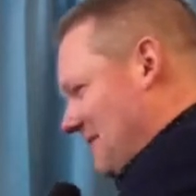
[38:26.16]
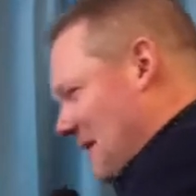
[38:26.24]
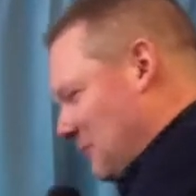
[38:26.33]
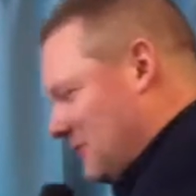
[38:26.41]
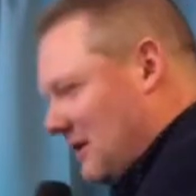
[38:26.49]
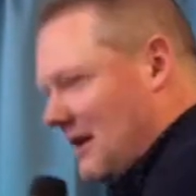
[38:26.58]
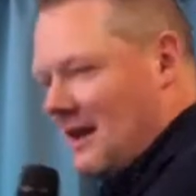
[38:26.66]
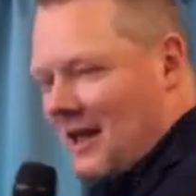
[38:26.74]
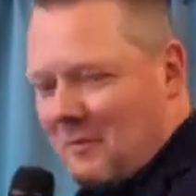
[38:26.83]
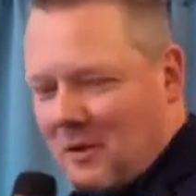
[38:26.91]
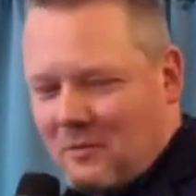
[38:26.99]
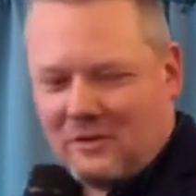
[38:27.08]
I'm just going to
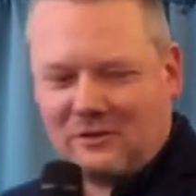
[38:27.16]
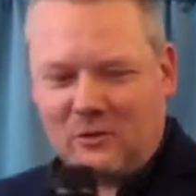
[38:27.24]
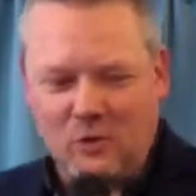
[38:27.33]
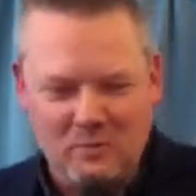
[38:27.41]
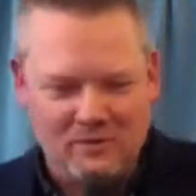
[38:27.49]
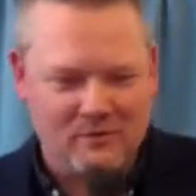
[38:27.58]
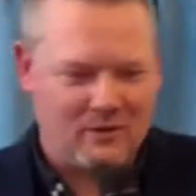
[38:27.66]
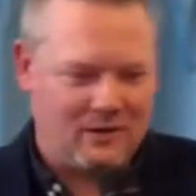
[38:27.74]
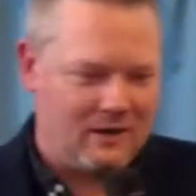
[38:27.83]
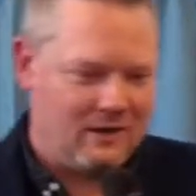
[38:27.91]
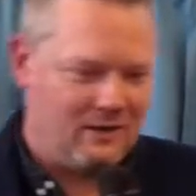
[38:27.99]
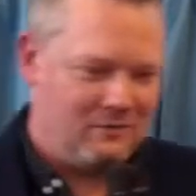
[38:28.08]
climb out of this hole before I
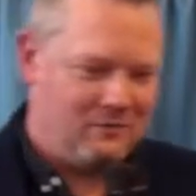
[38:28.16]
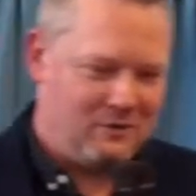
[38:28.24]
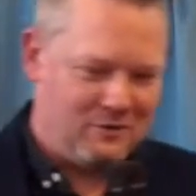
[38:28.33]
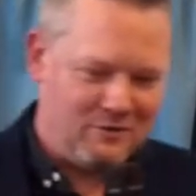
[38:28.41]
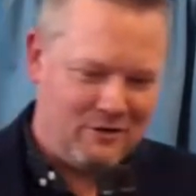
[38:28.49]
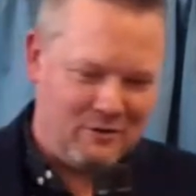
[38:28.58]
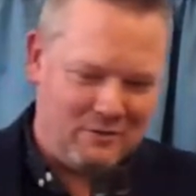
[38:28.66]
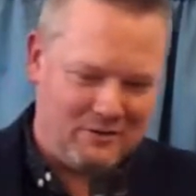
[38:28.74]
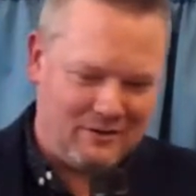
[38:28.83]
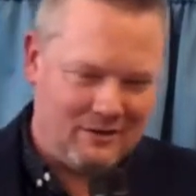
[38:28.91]
get any further into